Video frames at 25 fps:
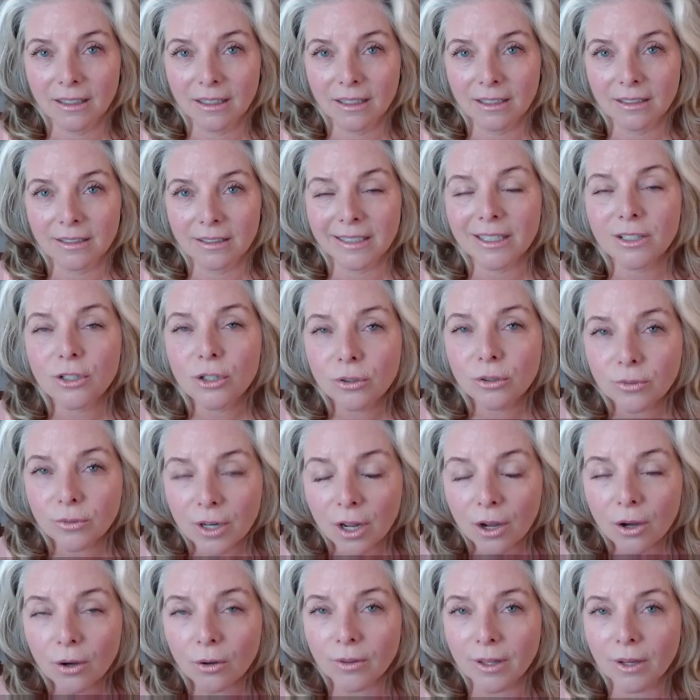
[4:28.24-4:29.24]
Did you
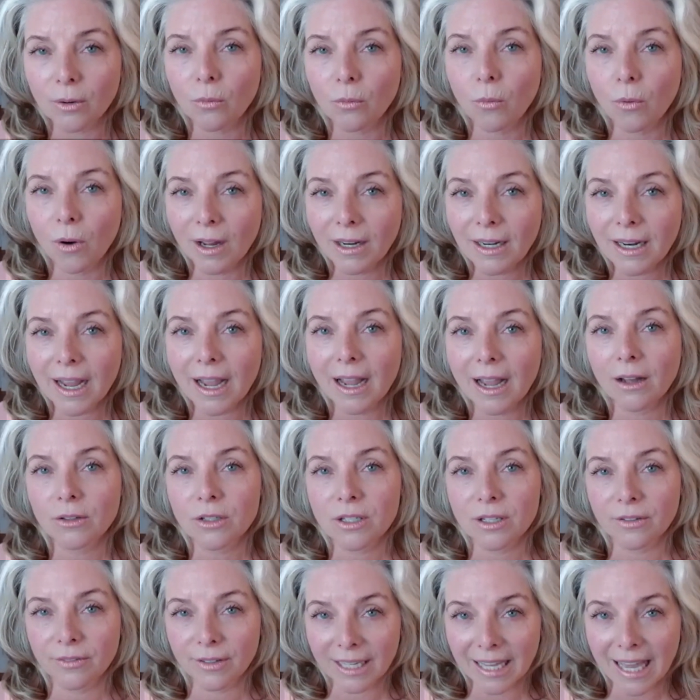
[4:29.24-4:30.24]
know that 1 ounce
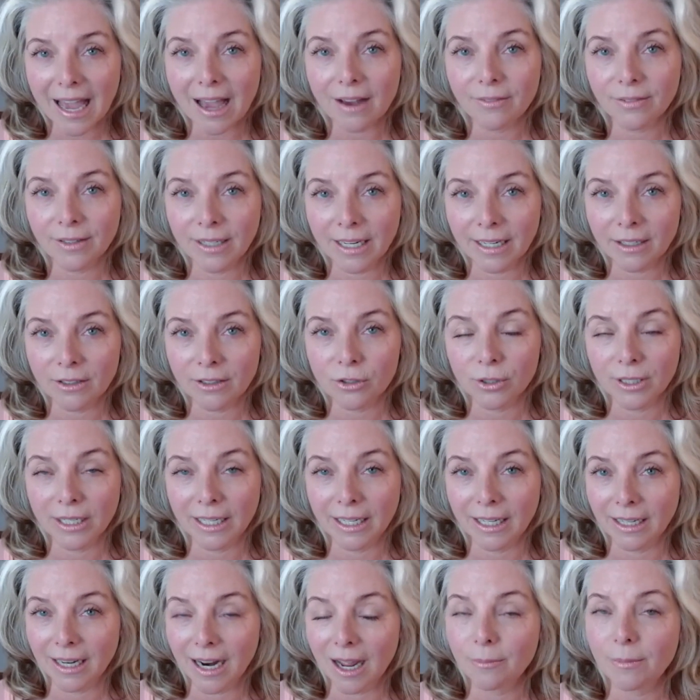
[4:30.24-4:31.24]
of a caffeinated drink,
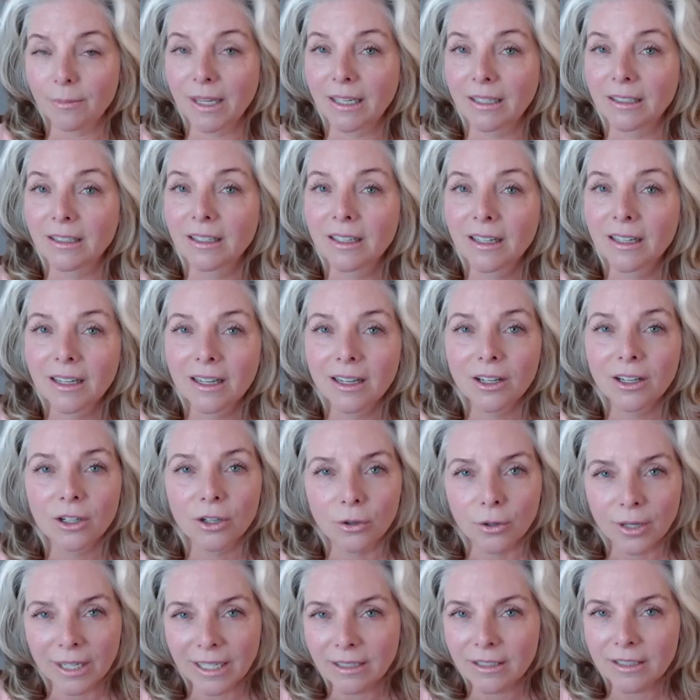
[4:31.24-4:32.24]
and I mean
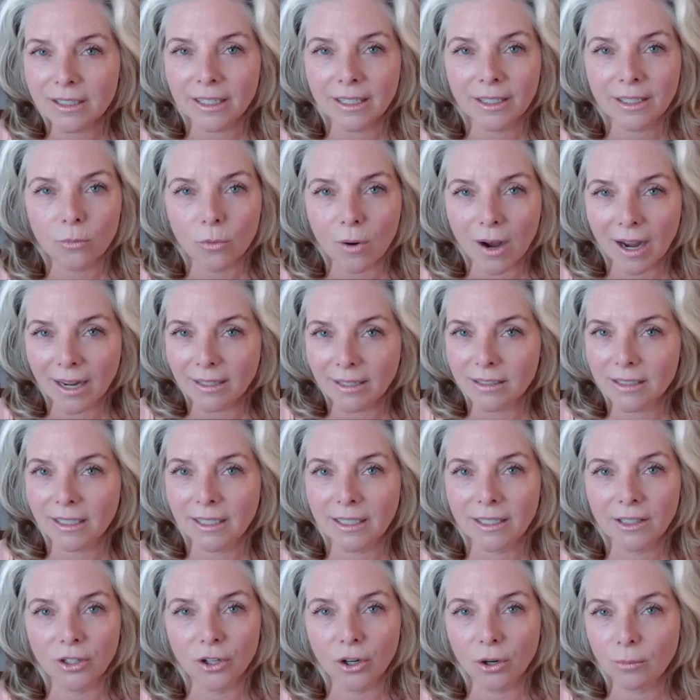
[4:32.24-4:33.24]
green tea, white tea,
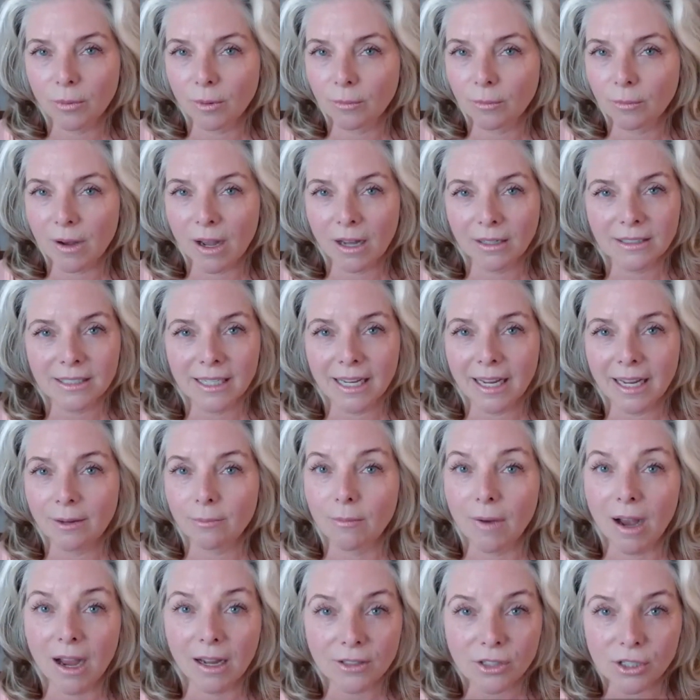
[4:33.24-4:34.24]
yerba mate,
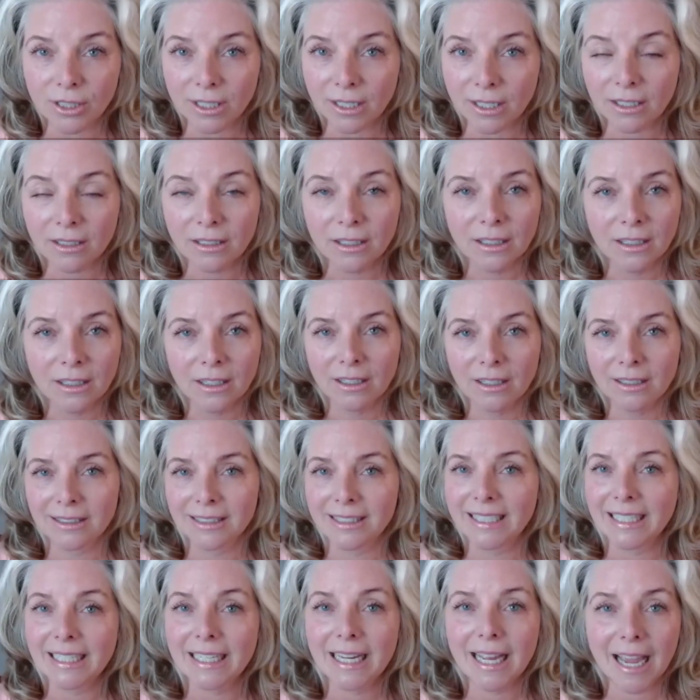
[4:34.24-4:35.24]
matcha,
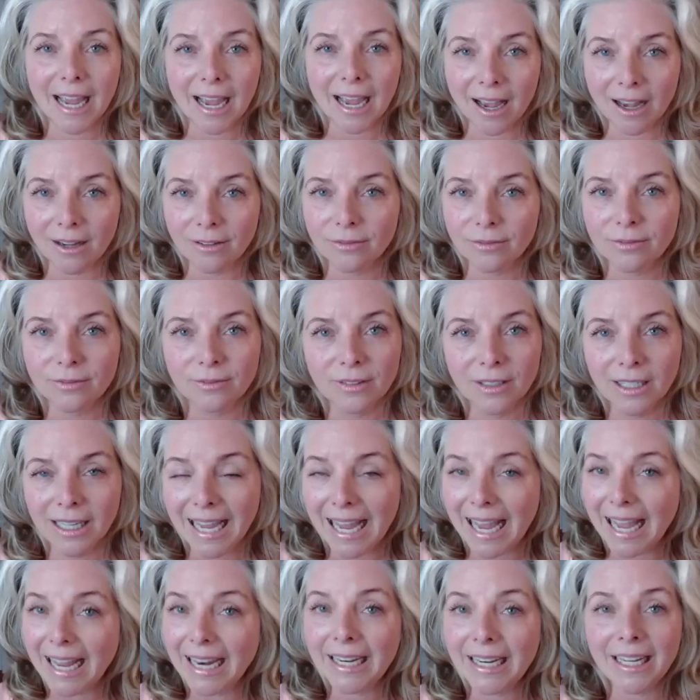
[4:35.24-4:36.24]
decaf,
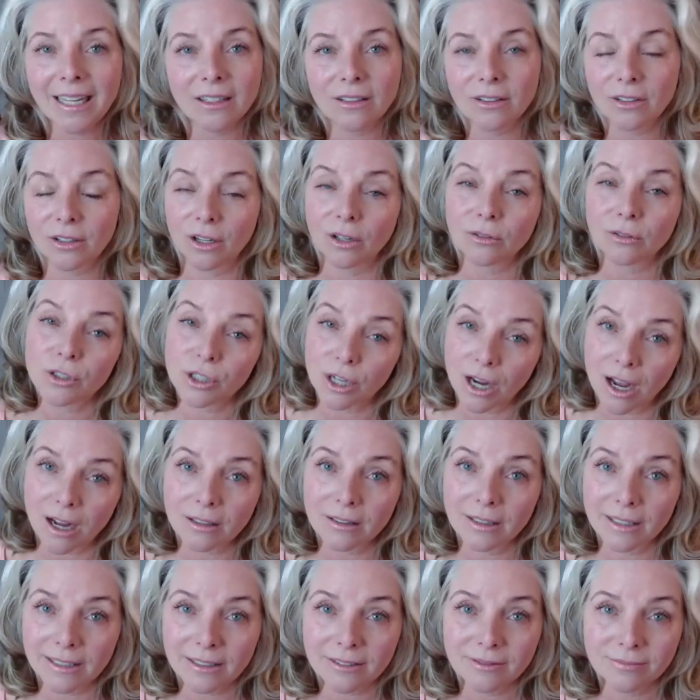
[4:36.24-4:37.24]
any,
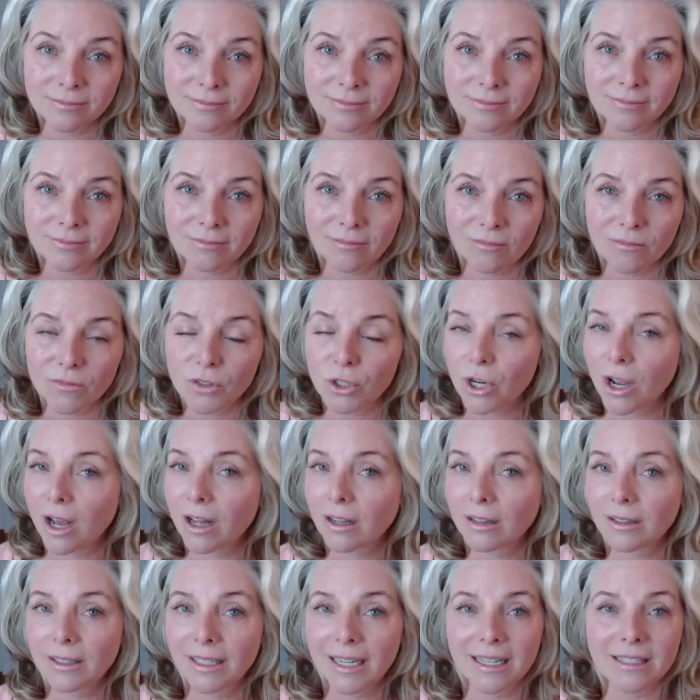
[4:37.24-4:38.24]

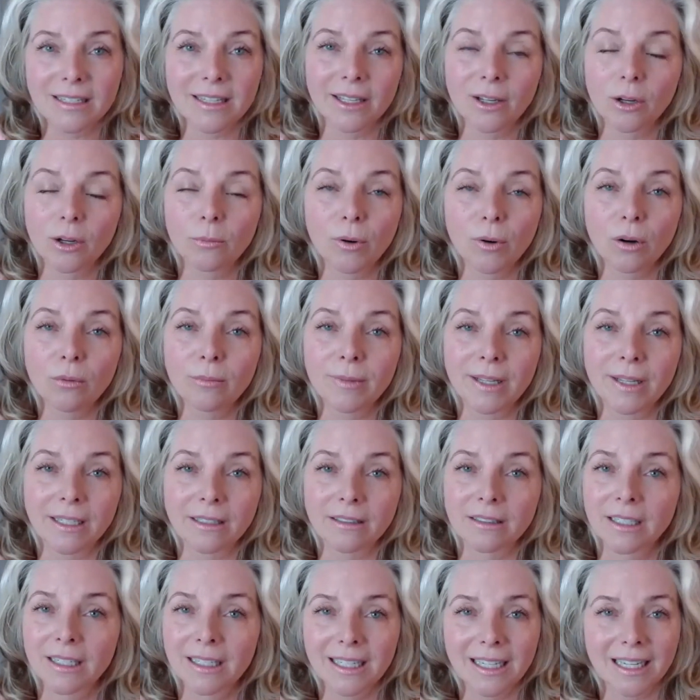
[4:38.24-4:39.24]
chocolate has theobromine.
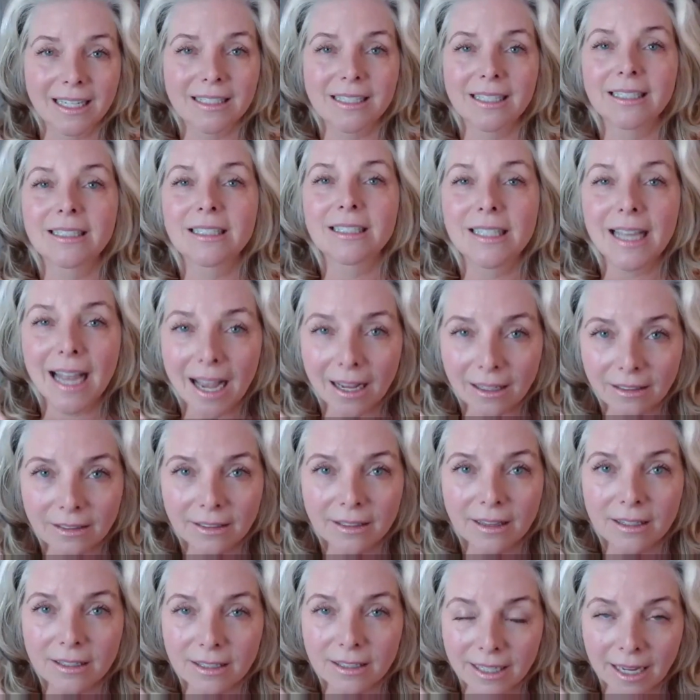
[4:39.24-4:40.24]
It's exactly
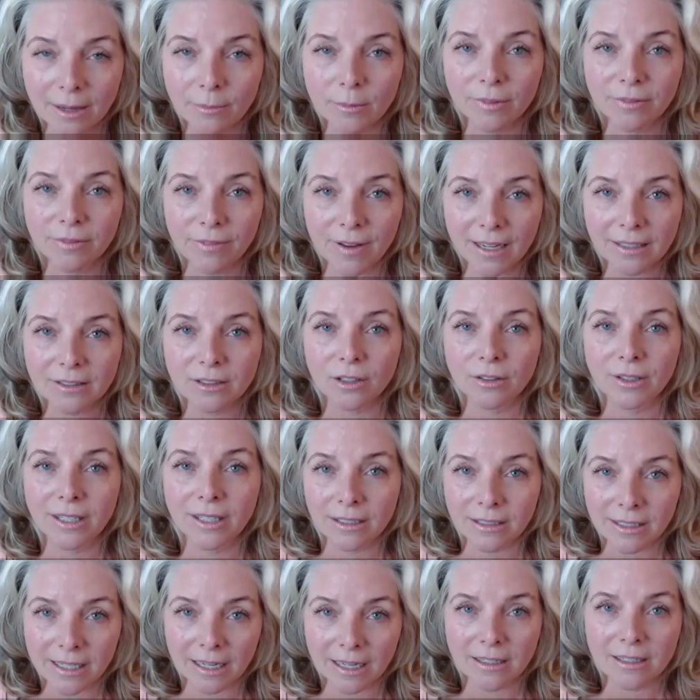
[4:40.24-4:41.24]
the same effect on the
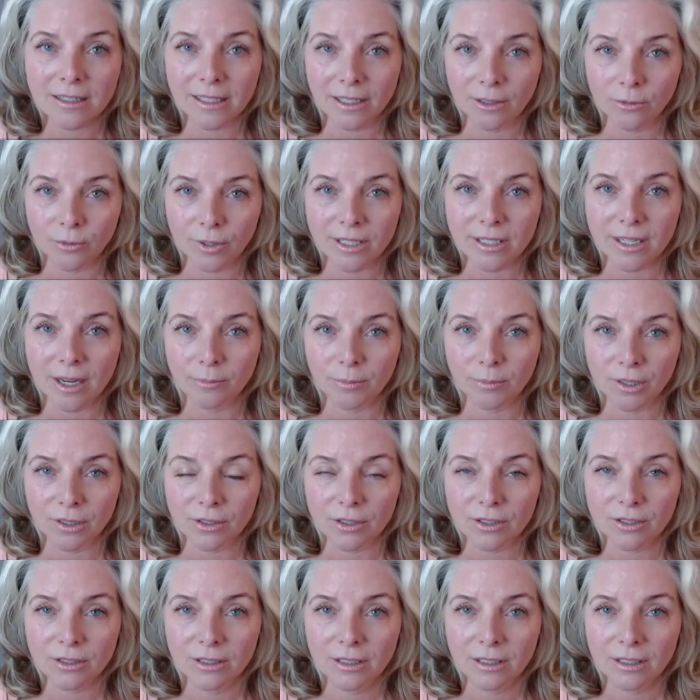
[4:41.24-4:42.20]
adenosine receptors.